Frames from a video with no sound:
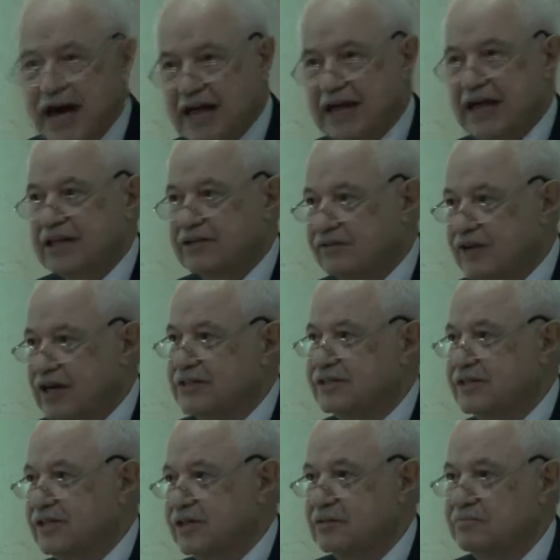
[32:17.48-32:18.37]

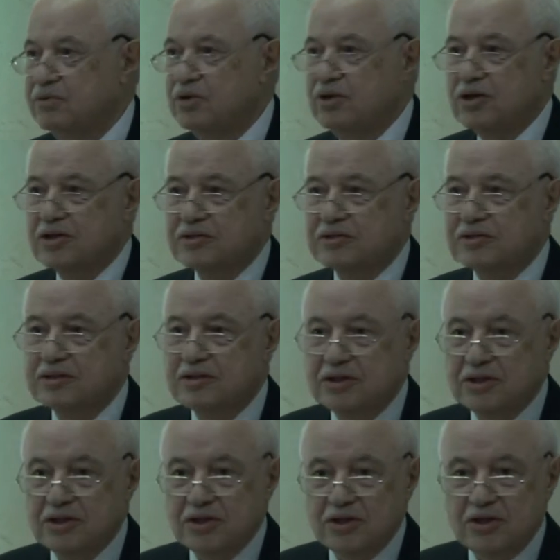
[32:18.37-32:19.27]
Advisory Board
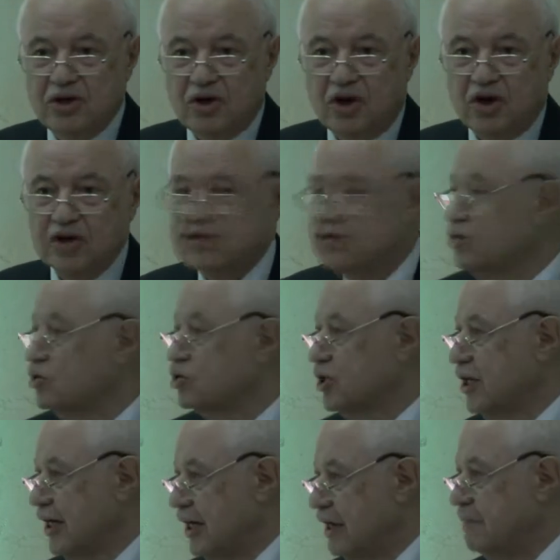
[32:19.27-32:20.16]
on
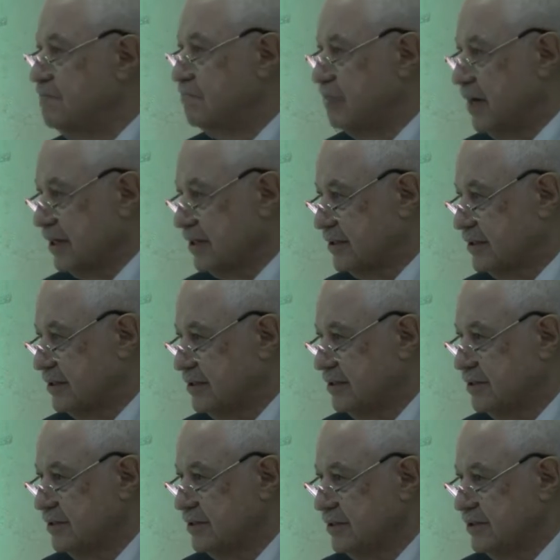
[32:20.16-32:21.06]
Social Impact.
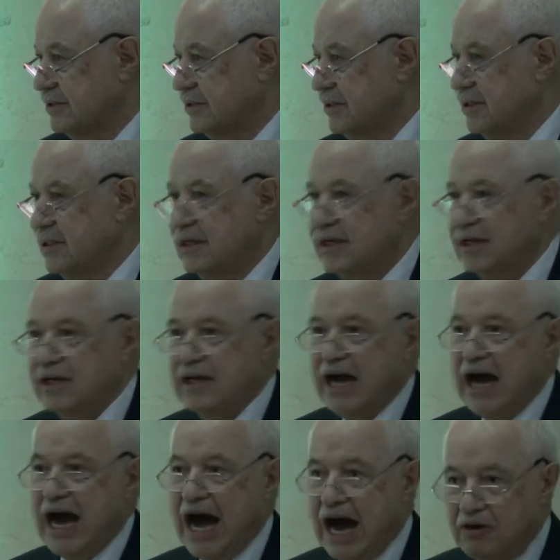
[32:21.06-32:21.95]

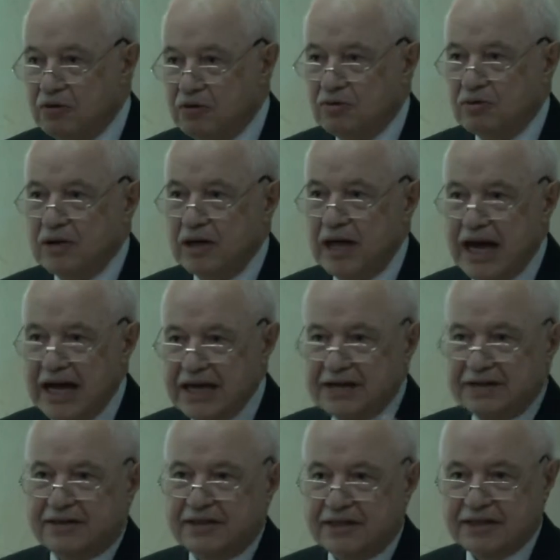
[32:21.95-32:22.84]
How
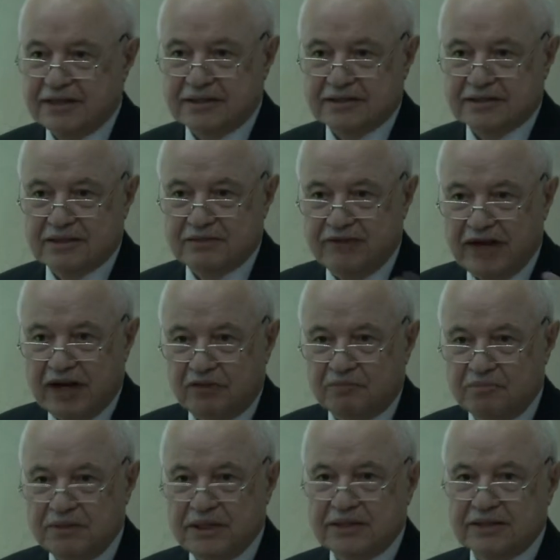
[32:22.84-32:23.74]
anything,
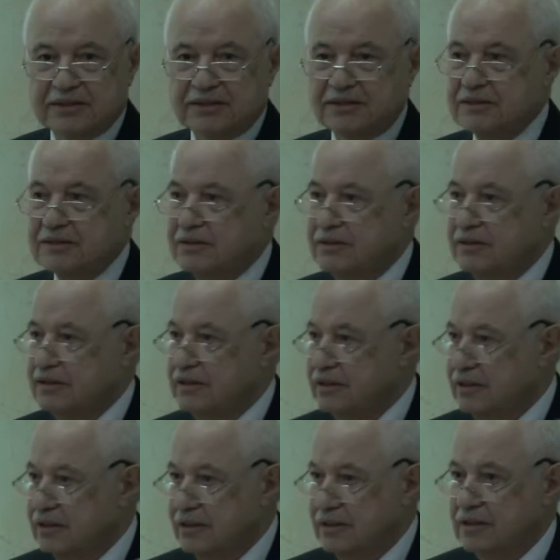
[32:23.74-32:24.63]
development,
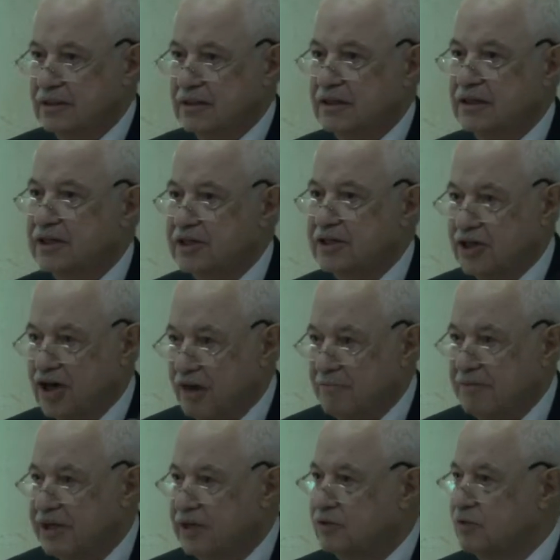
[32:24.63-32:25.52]

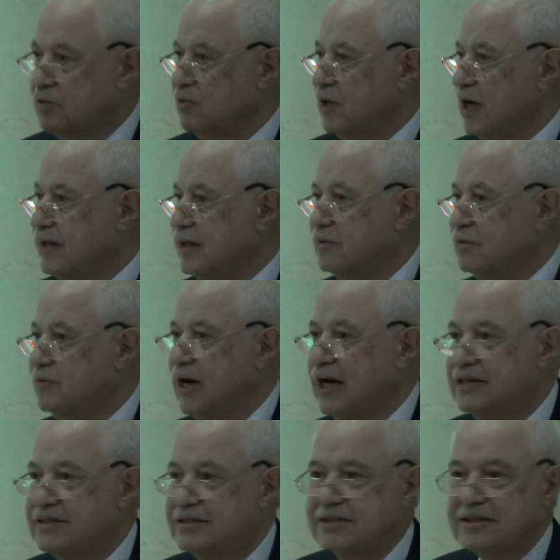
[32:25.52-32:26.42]
economic or
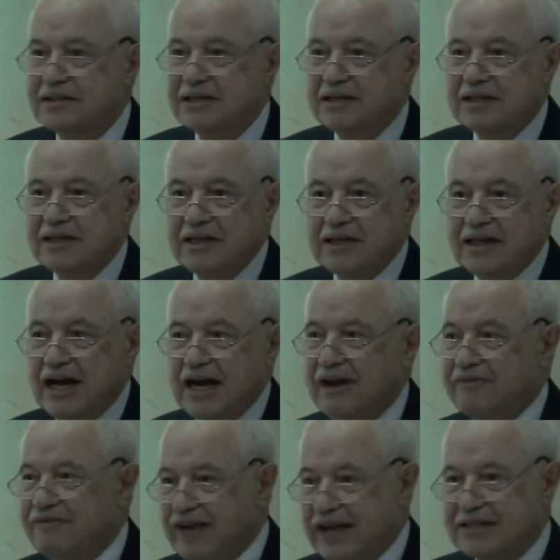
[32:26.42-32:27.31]
otherwise,
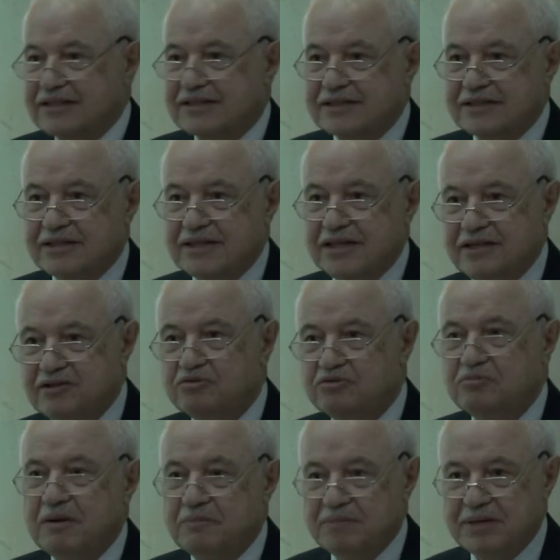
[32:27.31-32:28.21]
affects
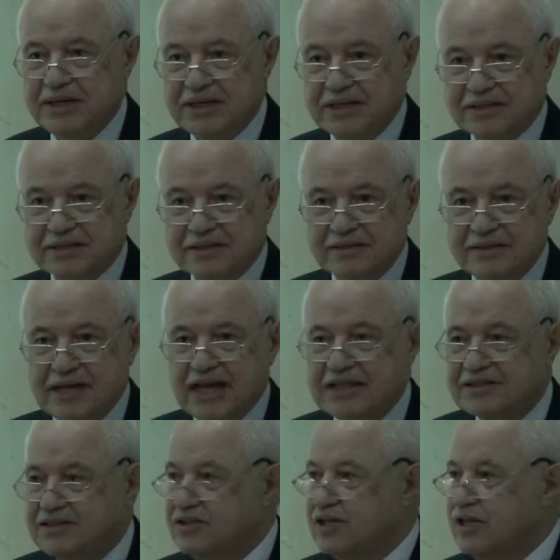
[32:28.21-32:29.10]
human beings,
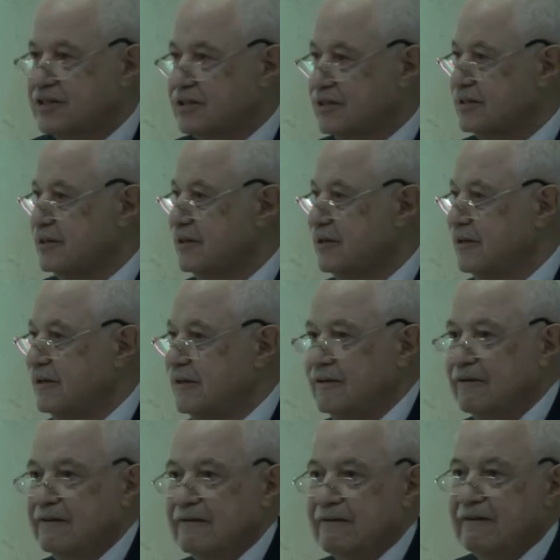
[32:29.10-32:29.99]
not just
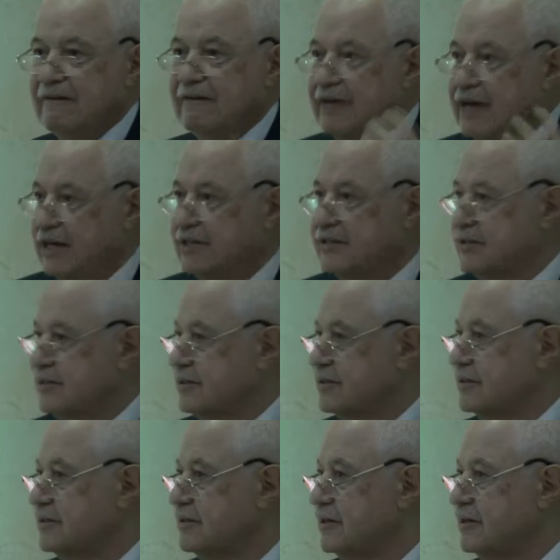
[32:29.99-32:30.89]
in
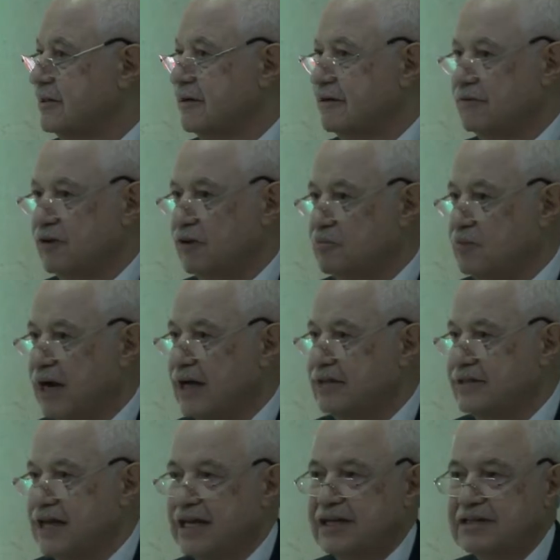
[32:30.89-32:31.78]
its
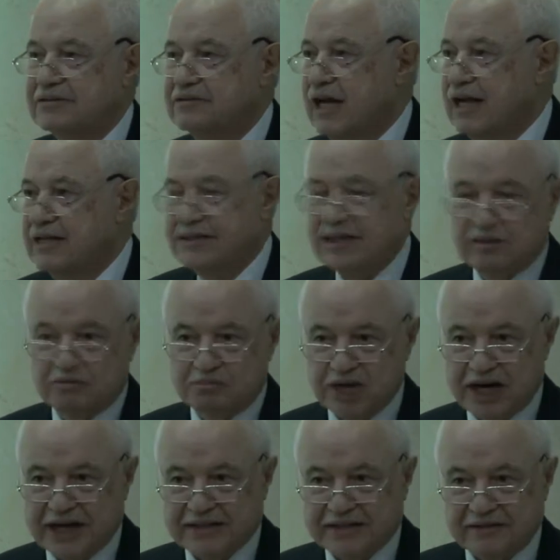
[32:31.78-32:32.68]
as an
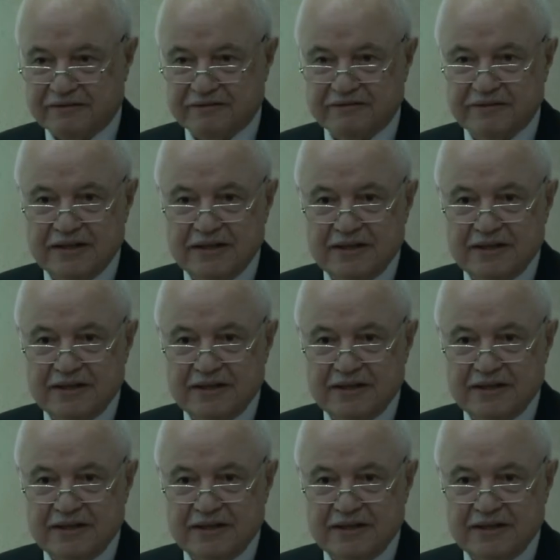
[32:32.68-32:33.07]
objective.